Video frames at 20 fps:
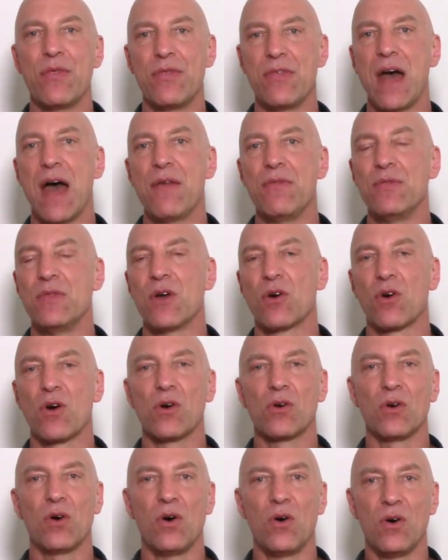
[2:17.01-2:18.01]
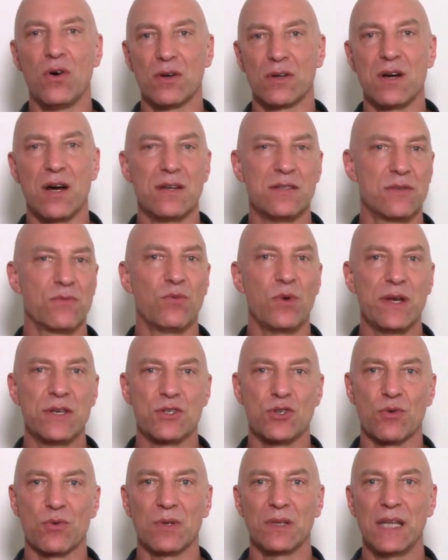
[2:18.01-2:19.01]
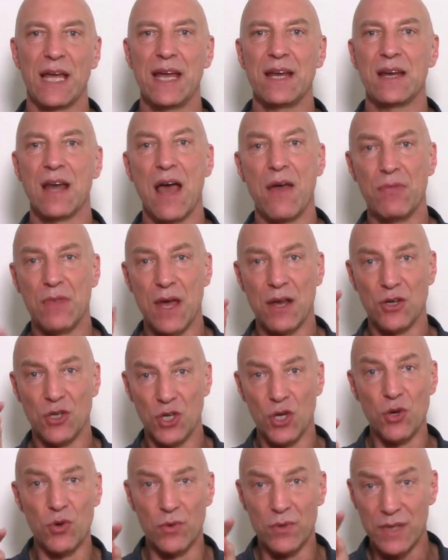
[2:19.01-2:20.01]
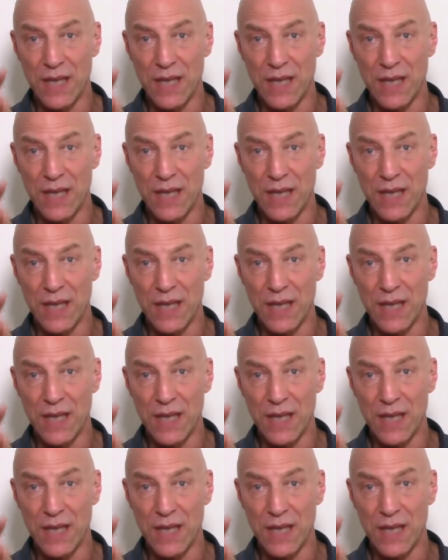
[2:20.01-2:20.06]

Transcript: that there are all kinds of ways to relate and that you,